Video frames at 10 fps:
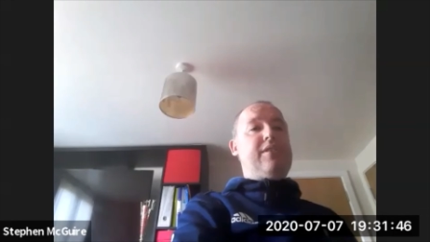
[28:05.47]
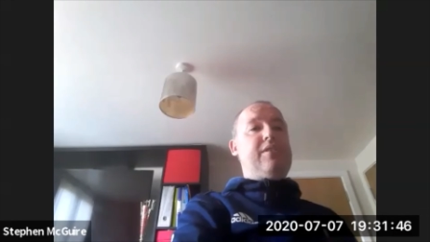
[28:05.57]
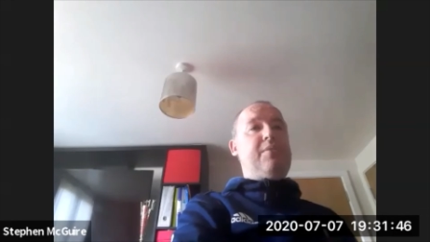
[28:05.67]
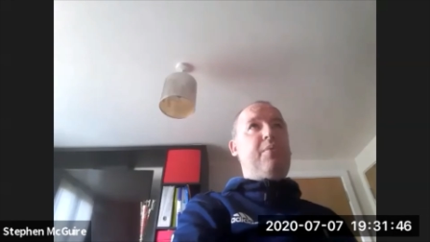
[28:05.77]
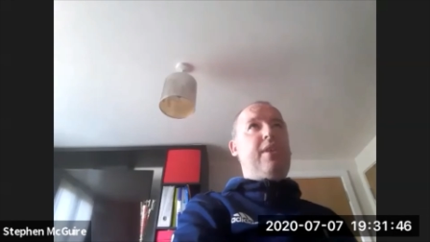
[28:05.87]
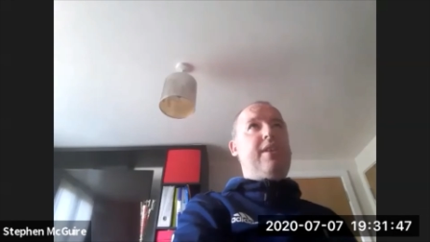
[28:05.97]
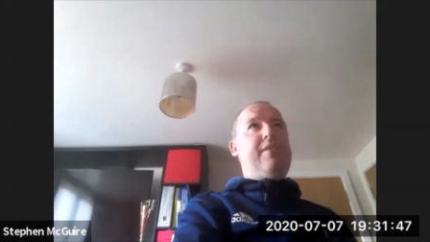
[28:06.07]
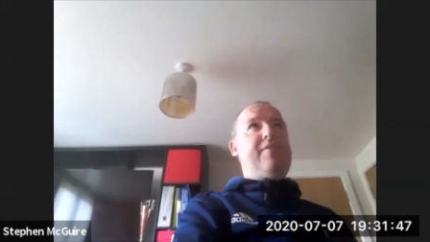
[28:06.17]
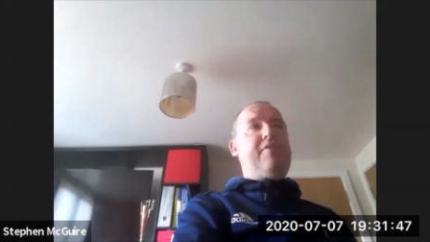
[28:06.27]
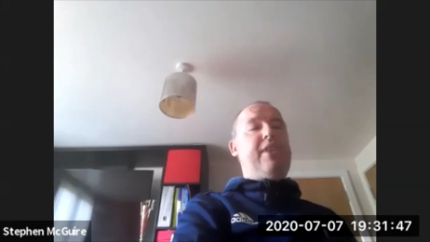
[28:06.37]

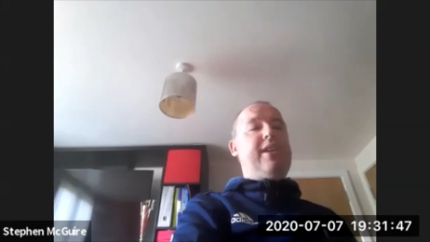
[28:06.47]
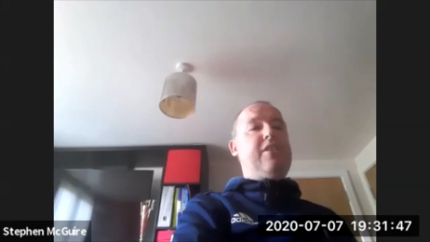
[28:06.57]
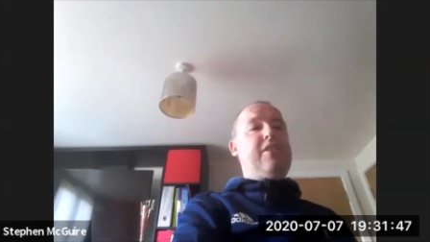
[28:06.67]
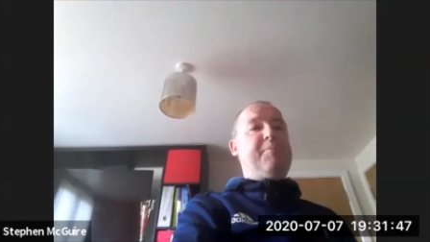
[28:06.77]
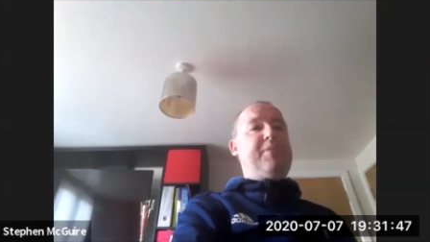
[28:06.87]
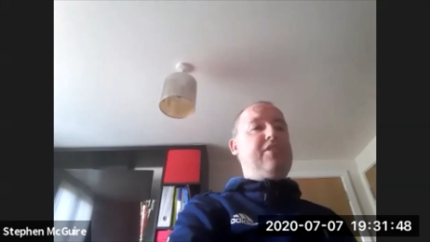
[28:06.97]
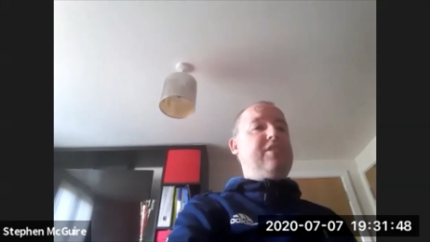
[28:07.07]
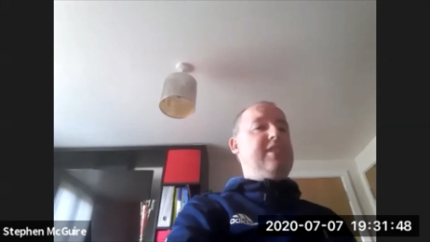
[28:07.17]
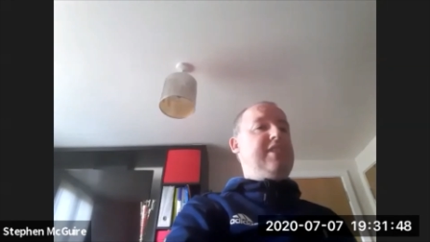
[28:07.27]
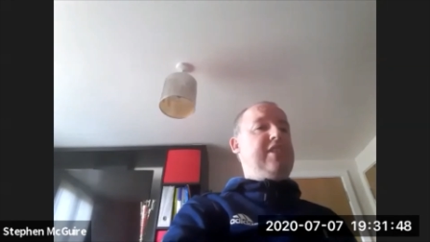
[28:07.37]
12 ranking
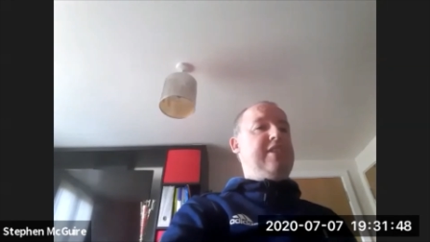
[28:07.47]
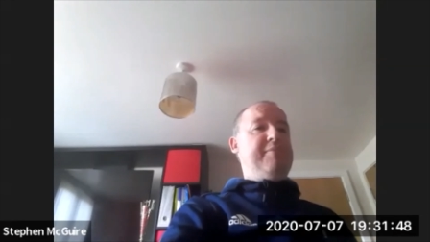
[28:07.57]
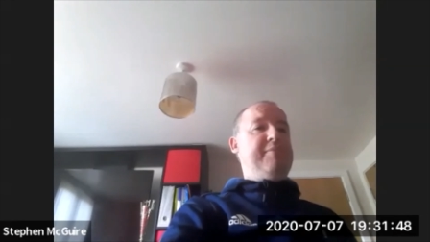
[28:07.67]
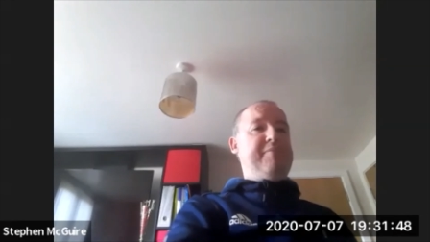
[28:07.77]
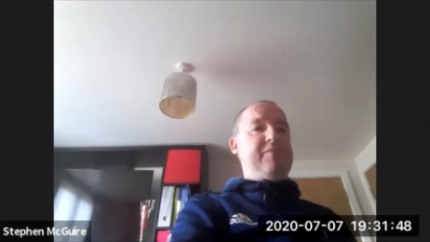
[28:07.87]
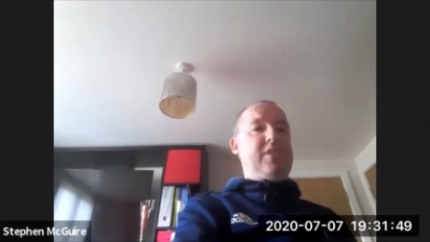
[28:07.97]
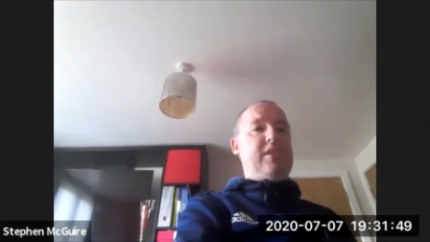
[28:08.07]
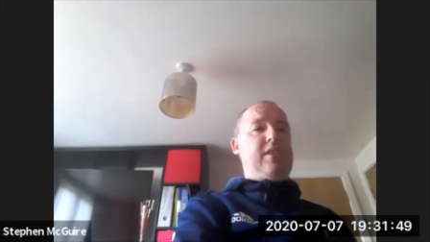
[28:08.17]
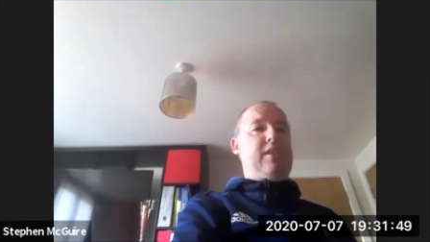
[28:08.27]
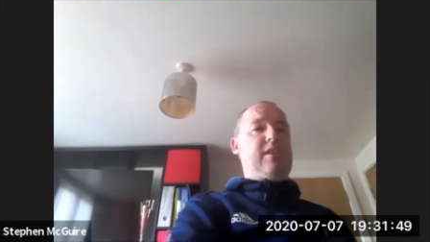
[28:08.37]
competitions each year,
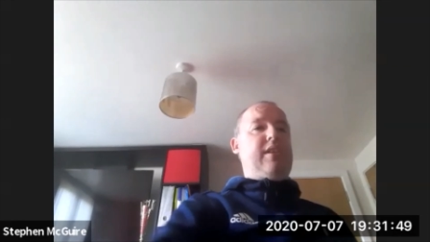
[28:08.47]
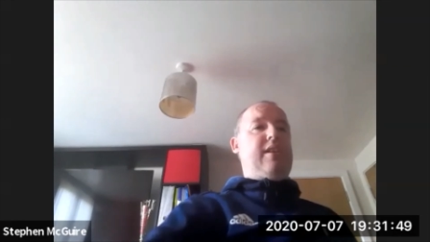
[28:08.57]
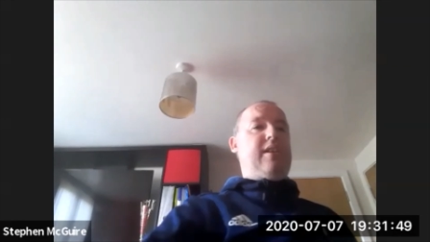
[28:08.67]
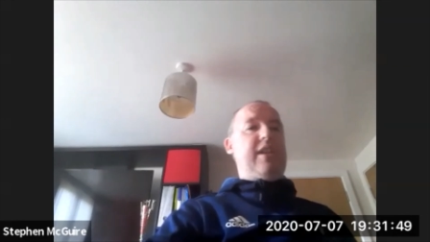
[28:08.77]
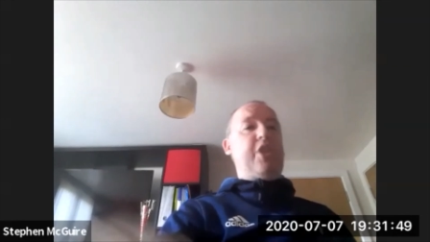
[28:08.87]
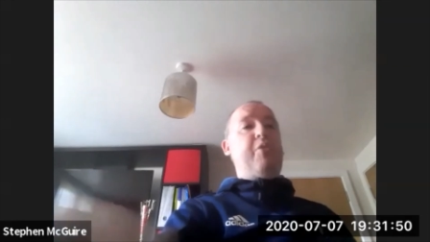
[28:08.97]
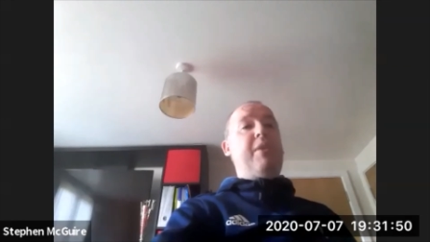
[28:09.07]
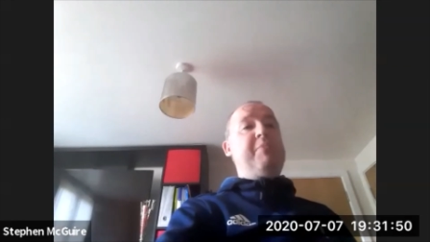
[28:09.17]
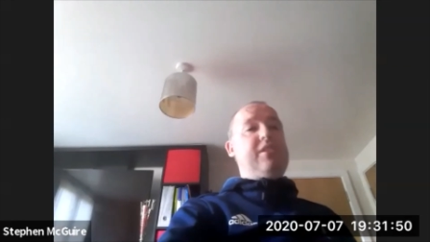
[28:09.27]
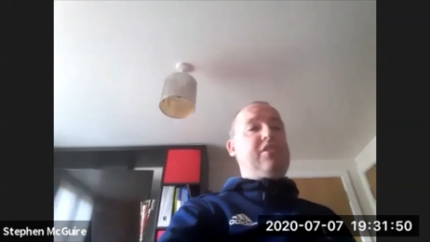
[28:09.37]
and the
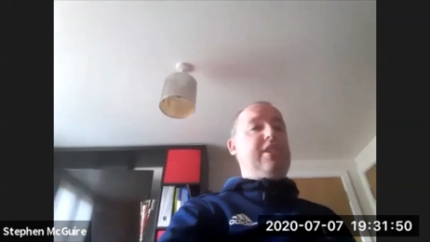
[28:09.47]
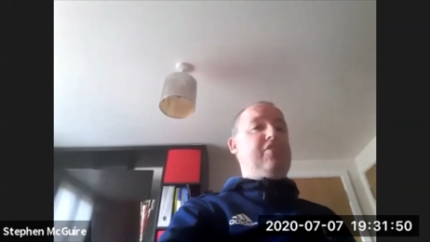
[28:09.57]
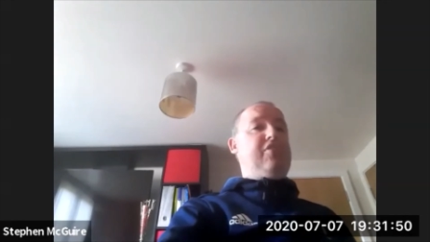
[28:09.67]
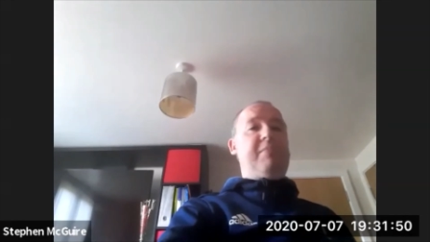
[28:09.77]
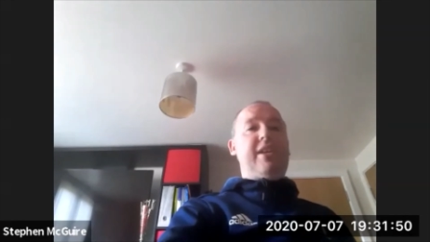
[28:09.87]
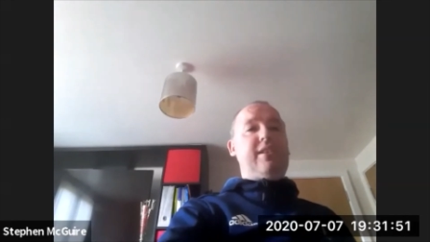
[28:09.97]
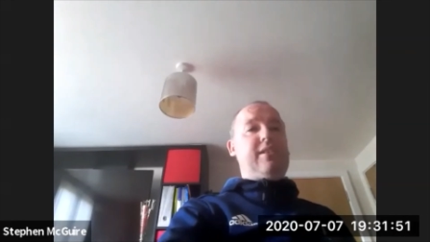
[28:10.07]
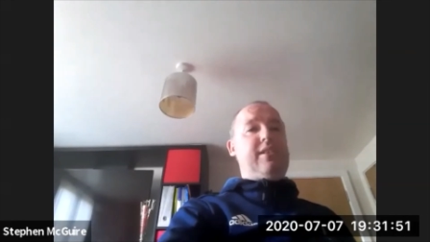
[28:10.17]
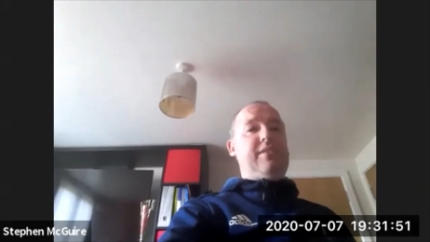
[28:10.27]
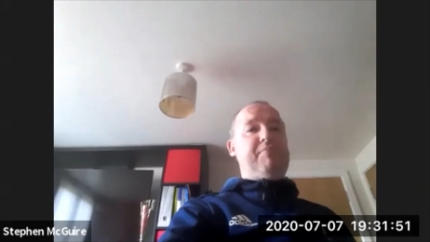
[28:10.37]
equipment's changed
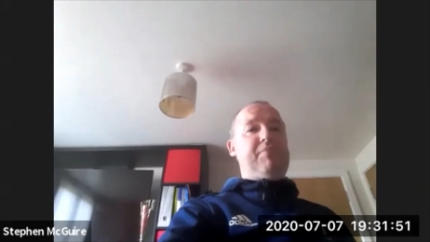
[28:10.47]
dramatically.